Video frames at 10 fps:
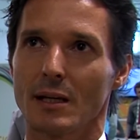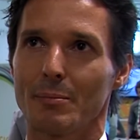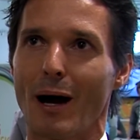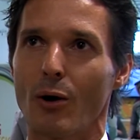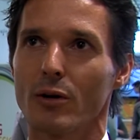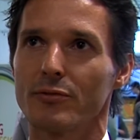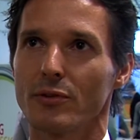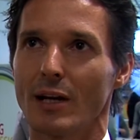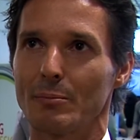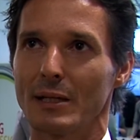a
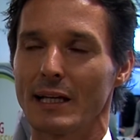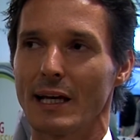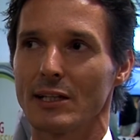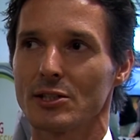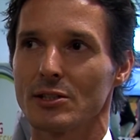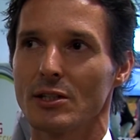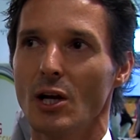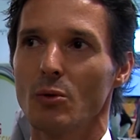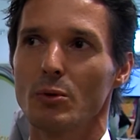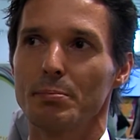powerful application
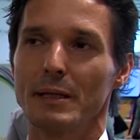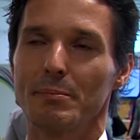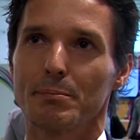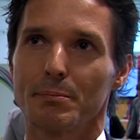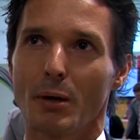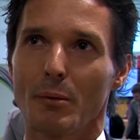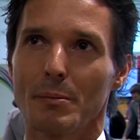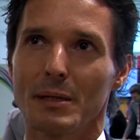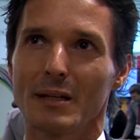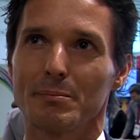would be
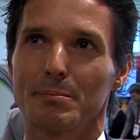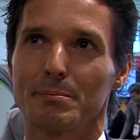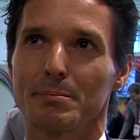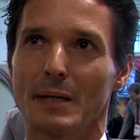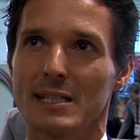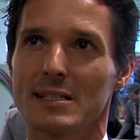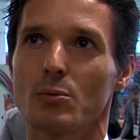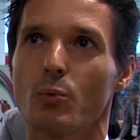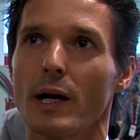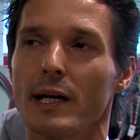probably the
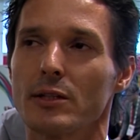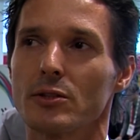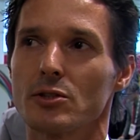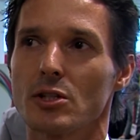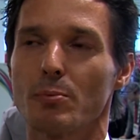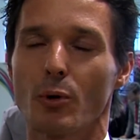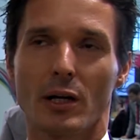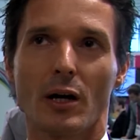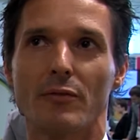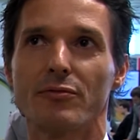best way to support a
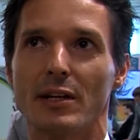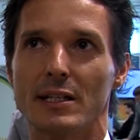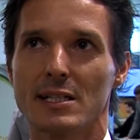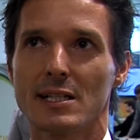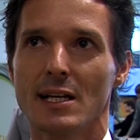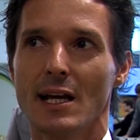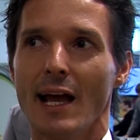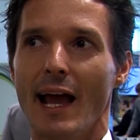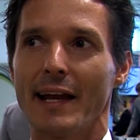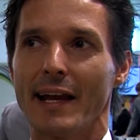conference
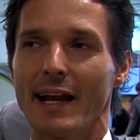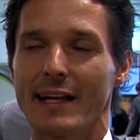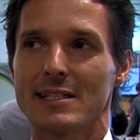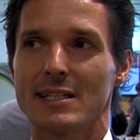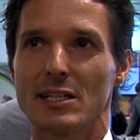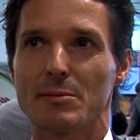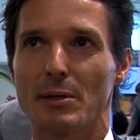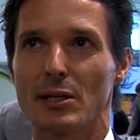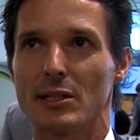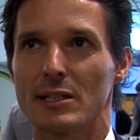and enhance the
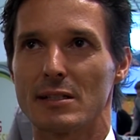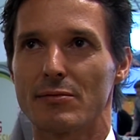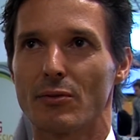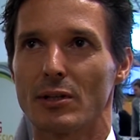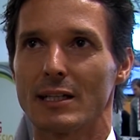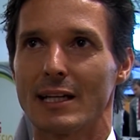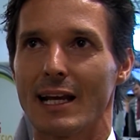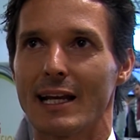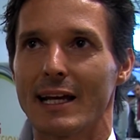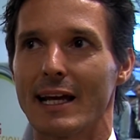experience for the
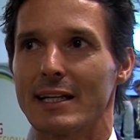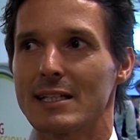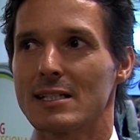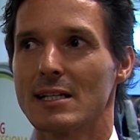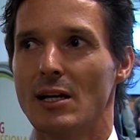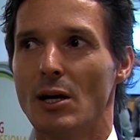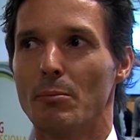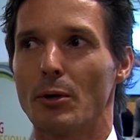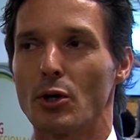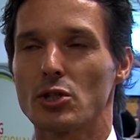delegates,
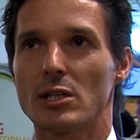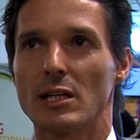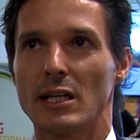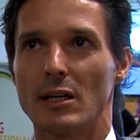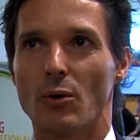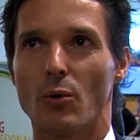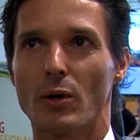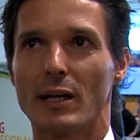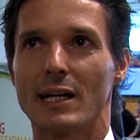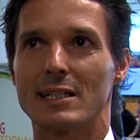but also the
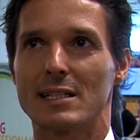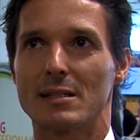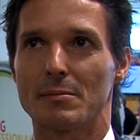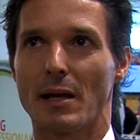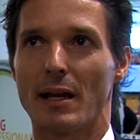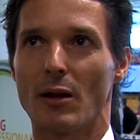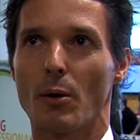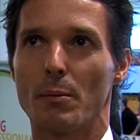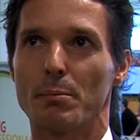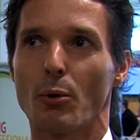organizers and
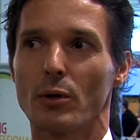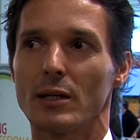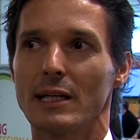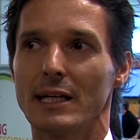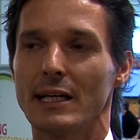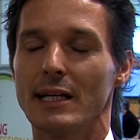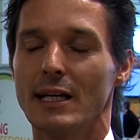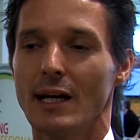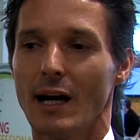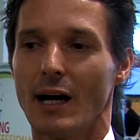importantly
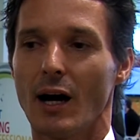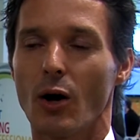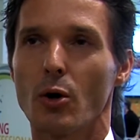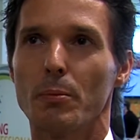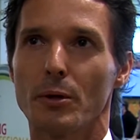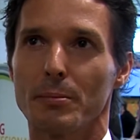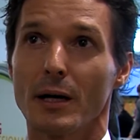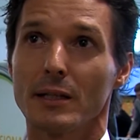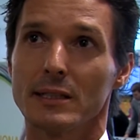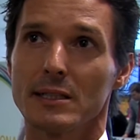our corporate
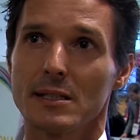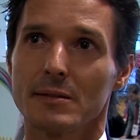partners.